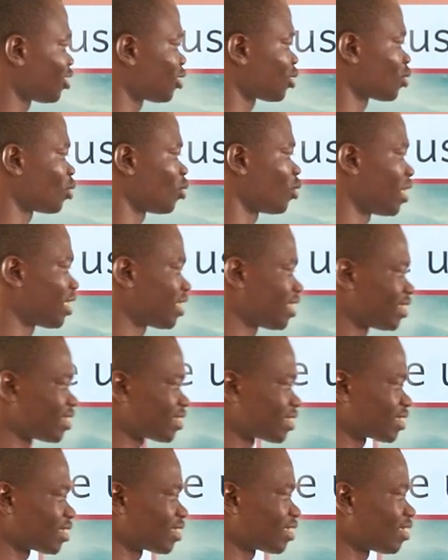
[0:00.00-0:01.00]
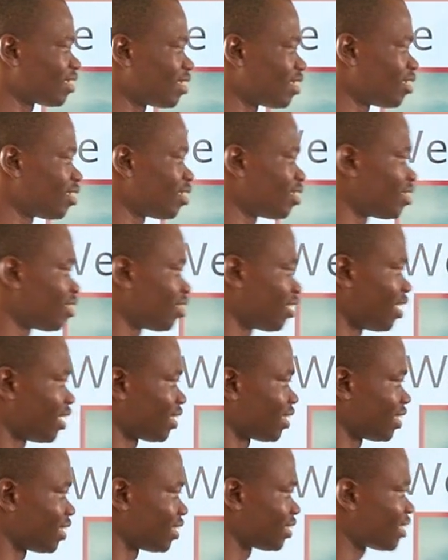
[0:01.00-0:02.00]
So it is
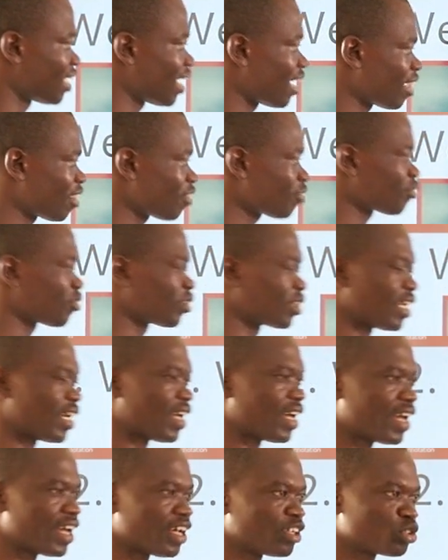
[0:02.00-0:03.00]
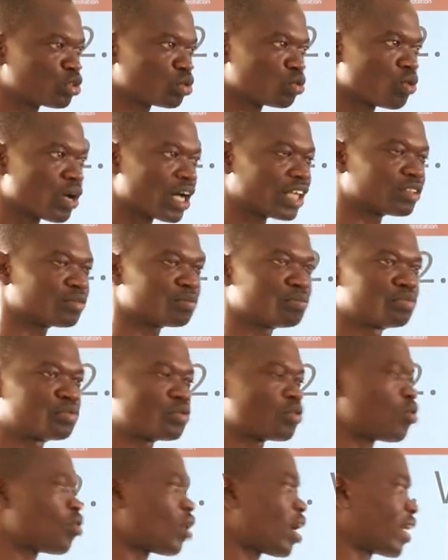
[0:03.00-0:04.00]
there for the air to what?
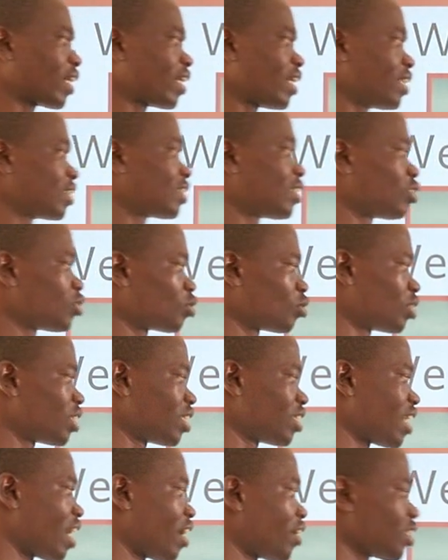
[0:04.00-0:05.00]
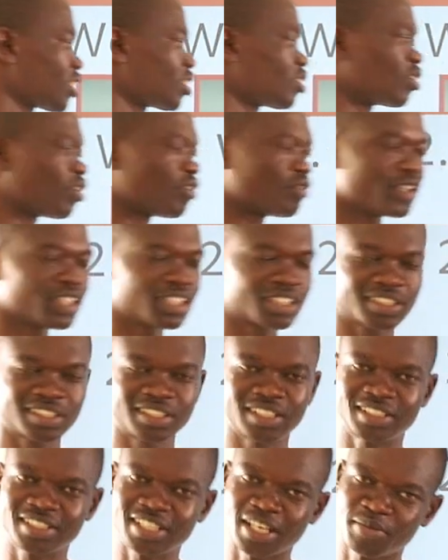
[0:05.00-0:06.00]
Blow against it. So the direction of it
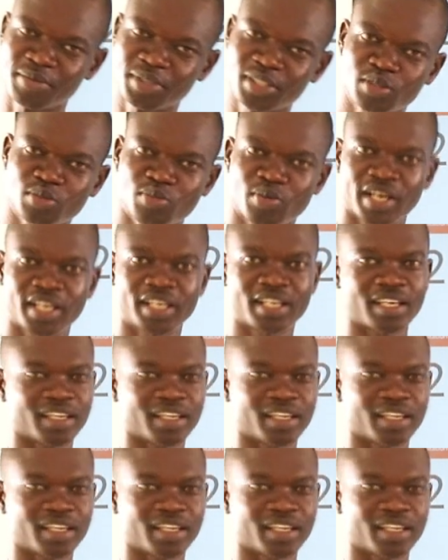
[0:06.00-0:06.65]
determines where